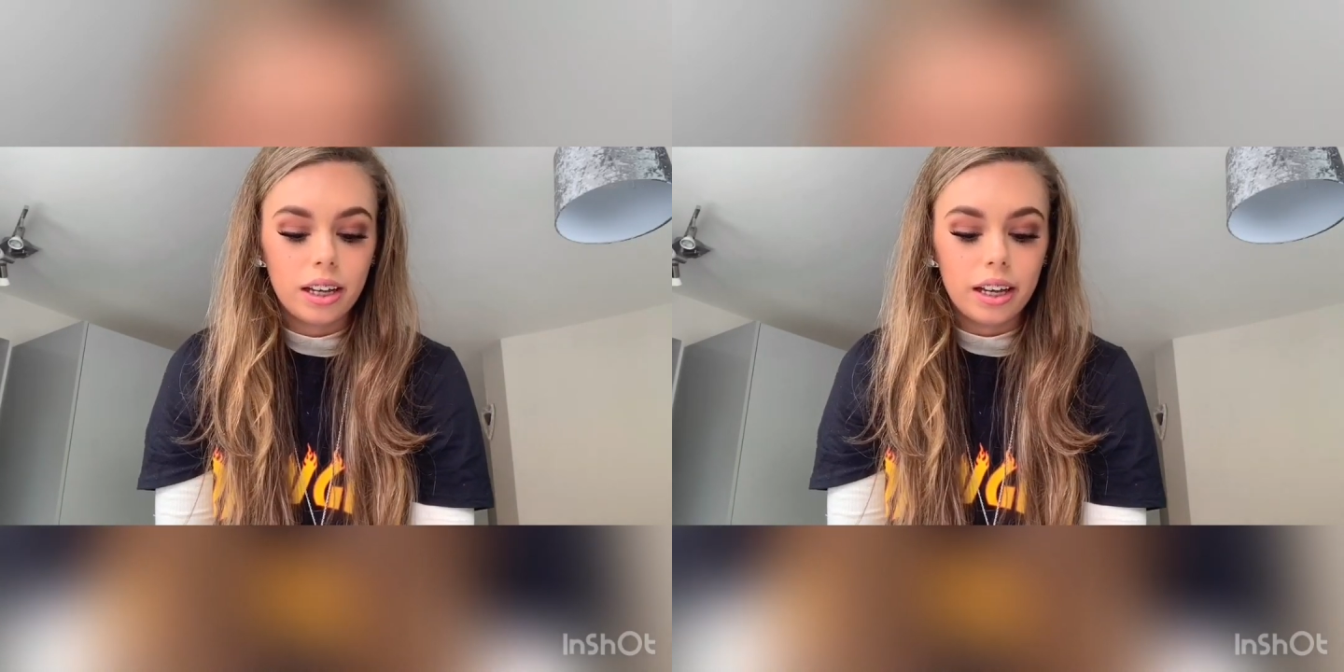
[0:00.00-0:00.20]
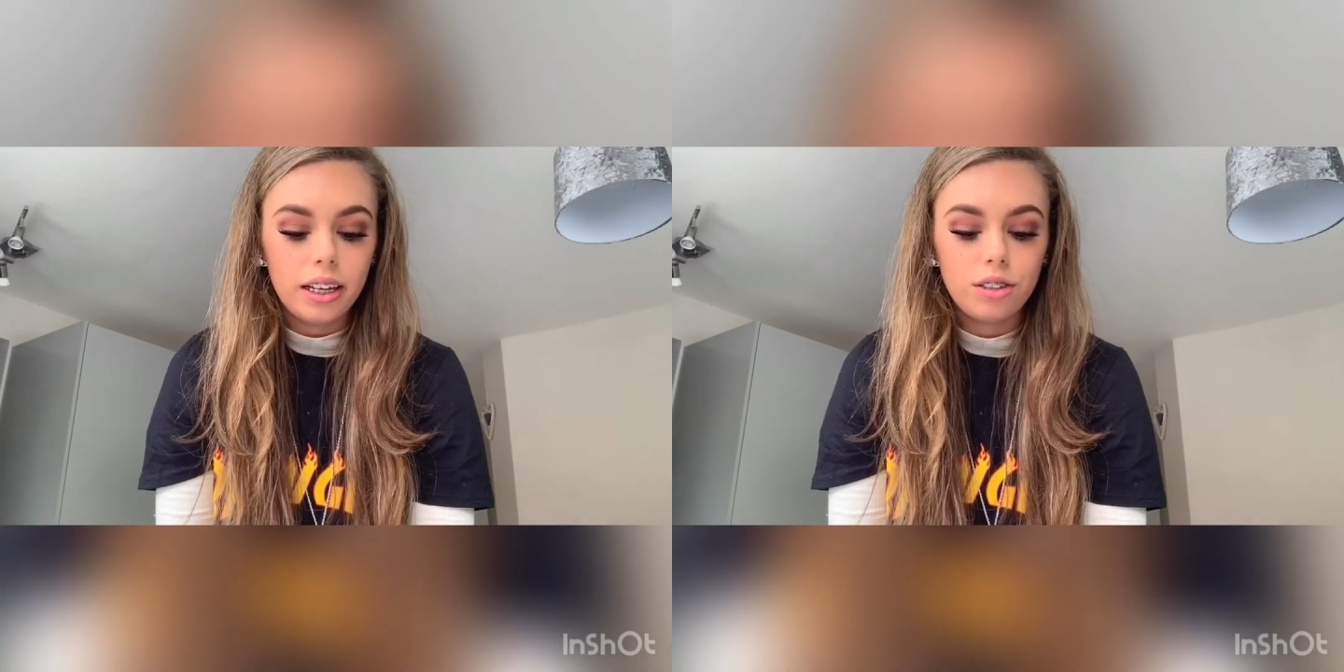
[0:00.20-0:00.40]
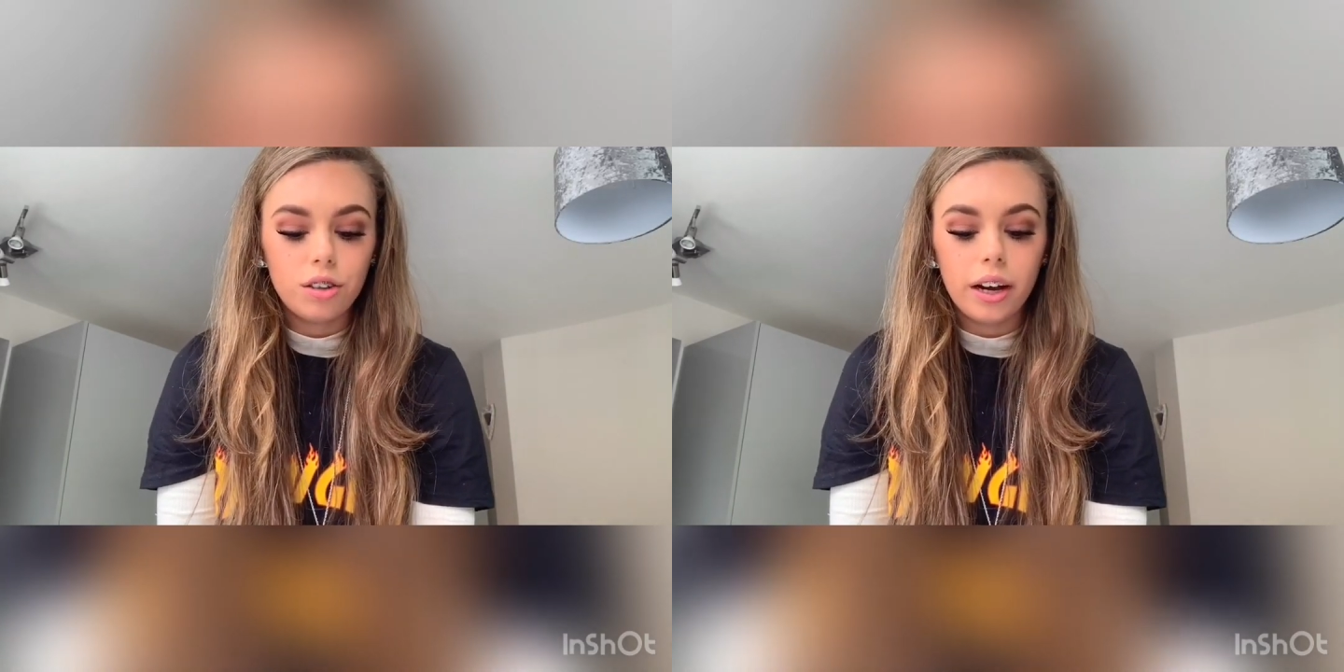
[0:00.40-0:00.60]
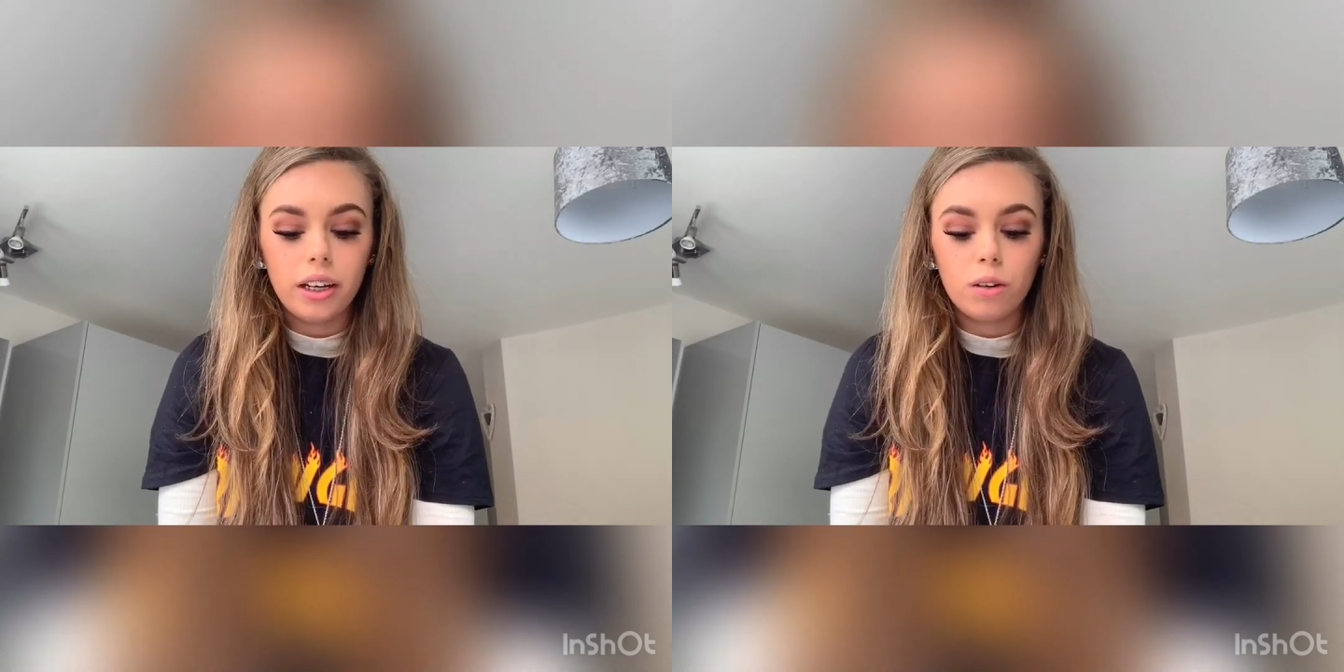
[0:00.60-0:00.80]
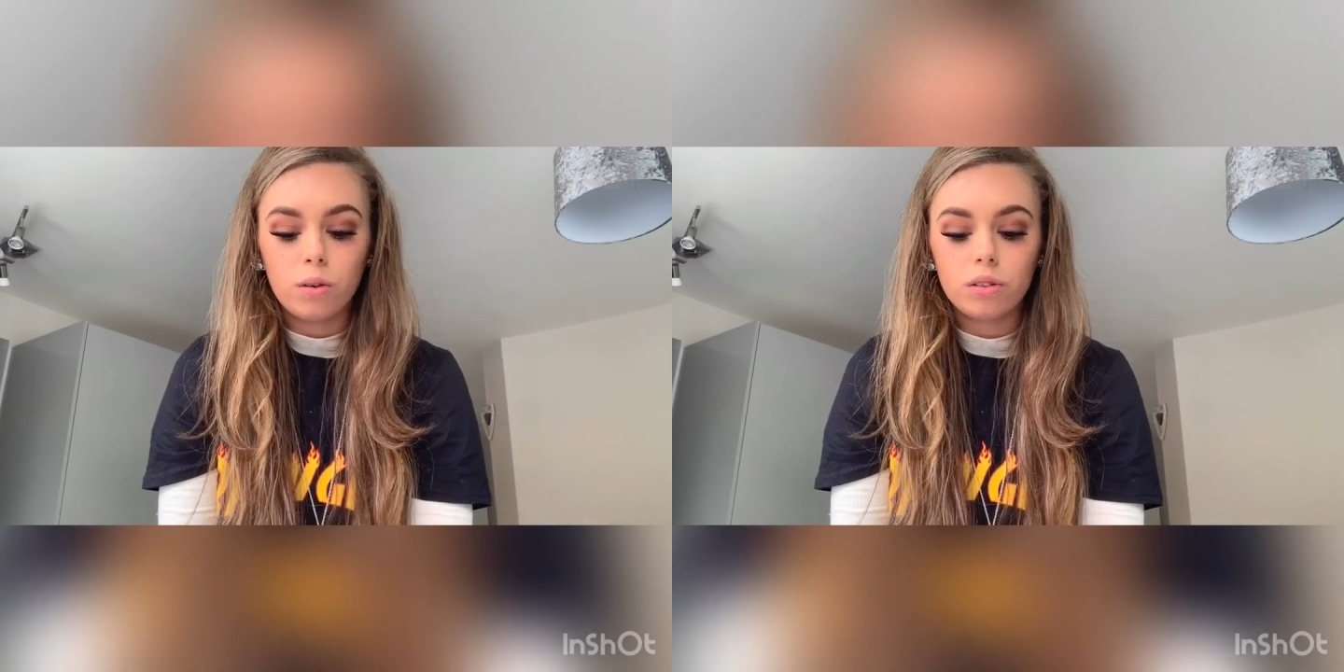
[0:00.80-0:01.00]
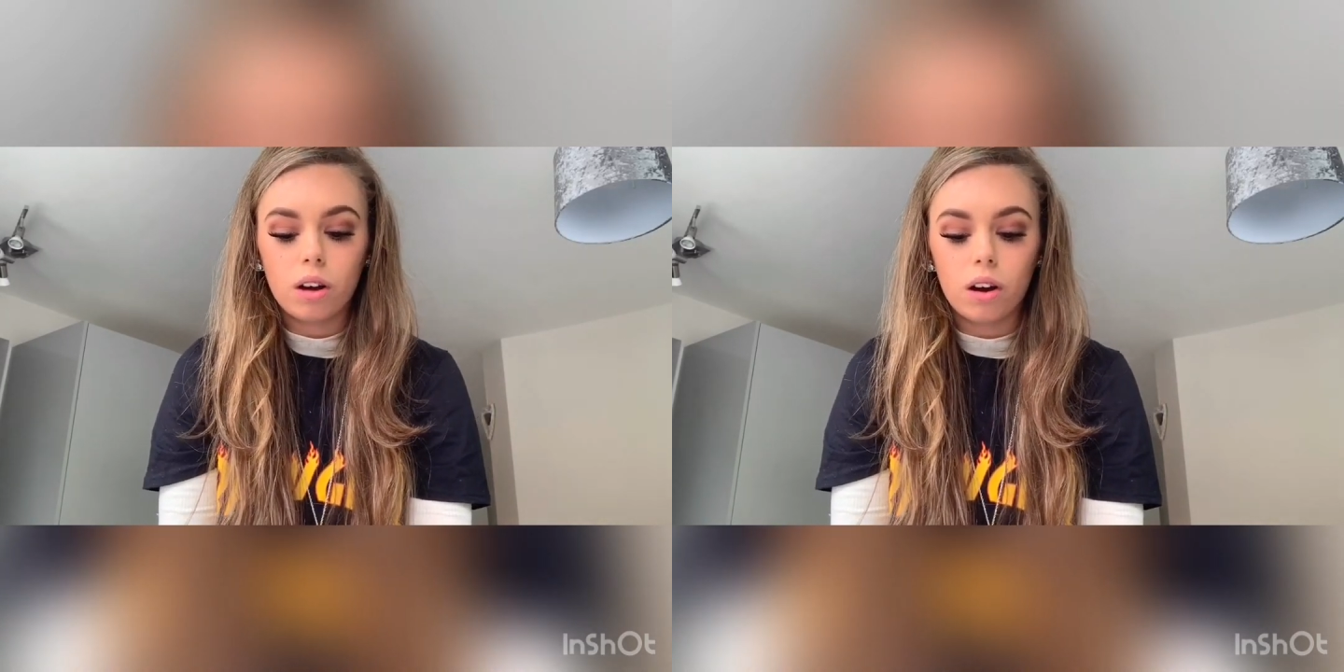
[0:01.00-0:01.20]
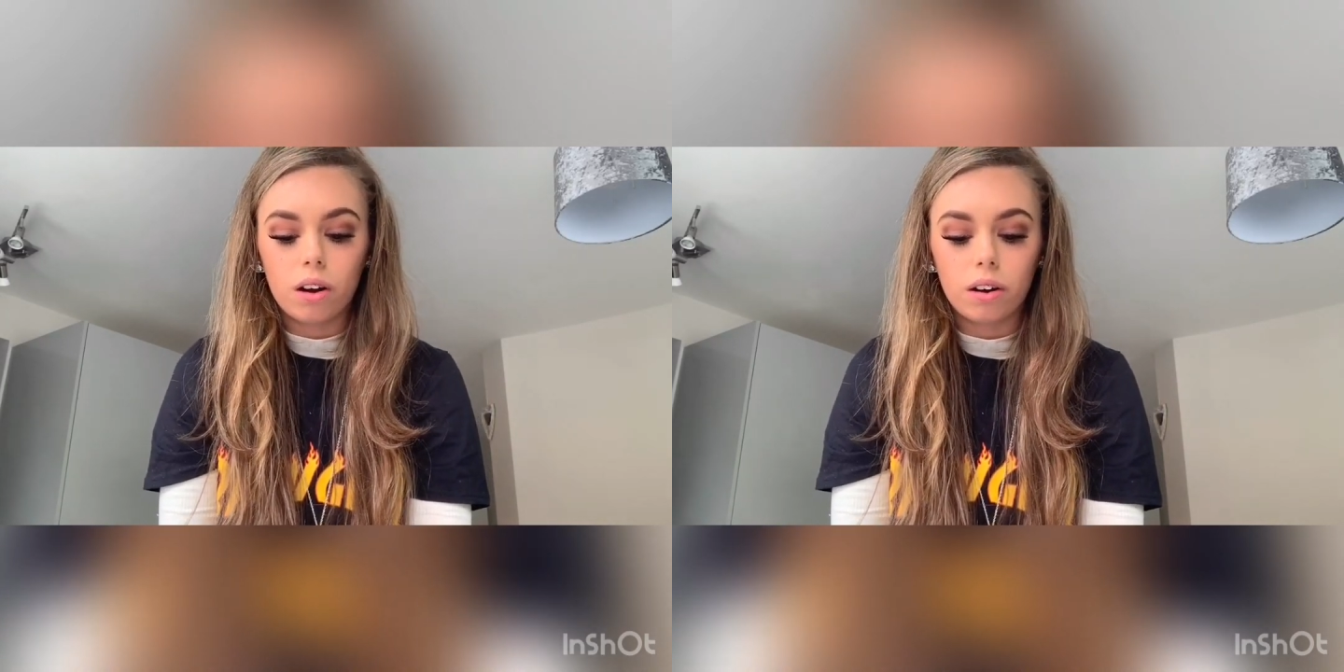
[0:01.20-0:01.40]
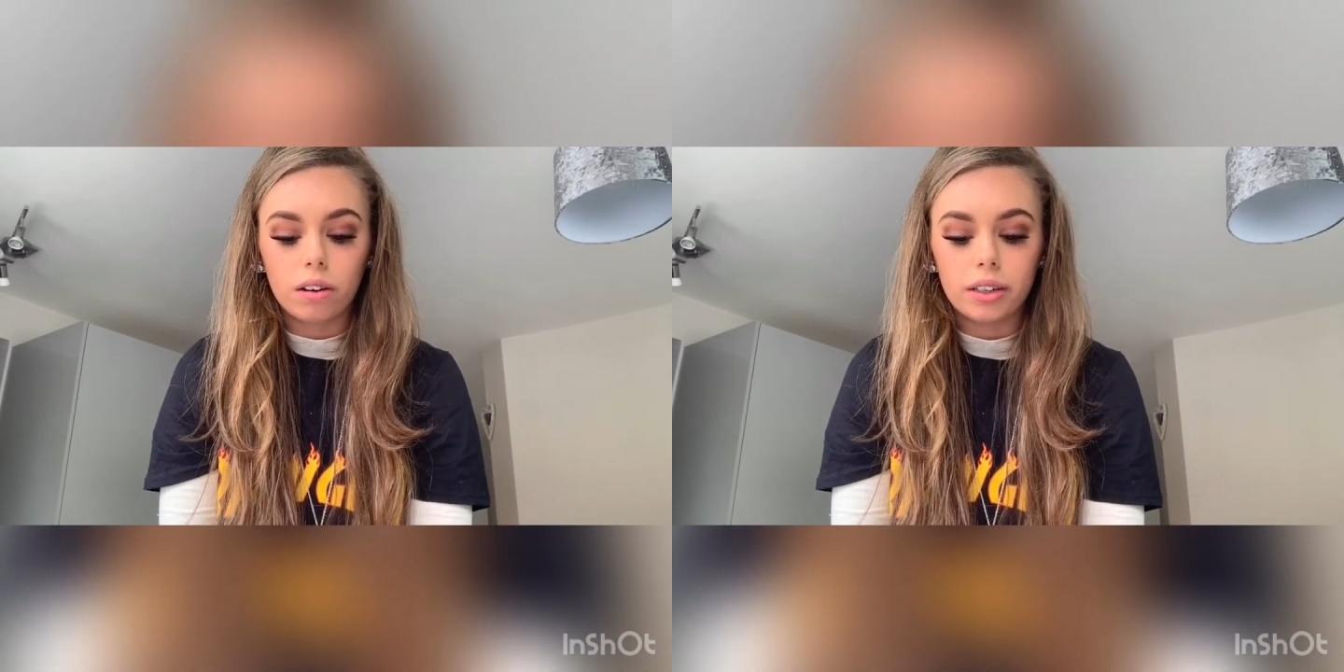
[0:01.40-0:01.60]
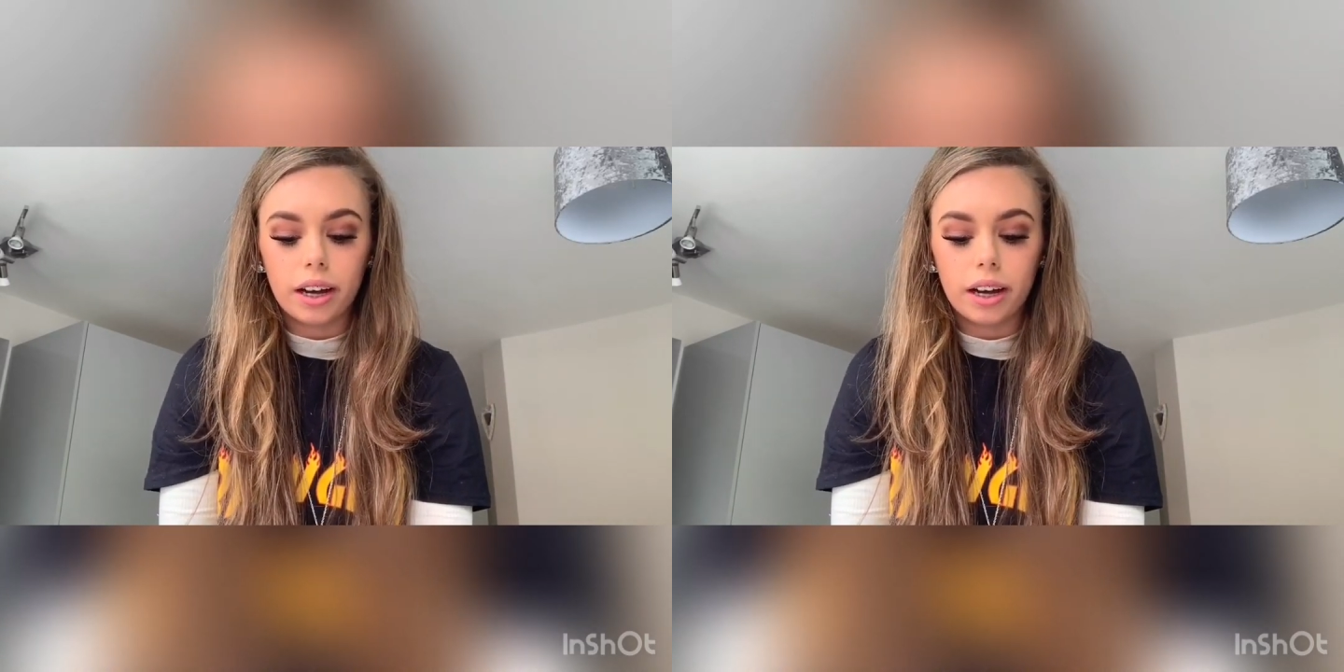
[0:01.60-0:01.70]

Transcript: is training course hard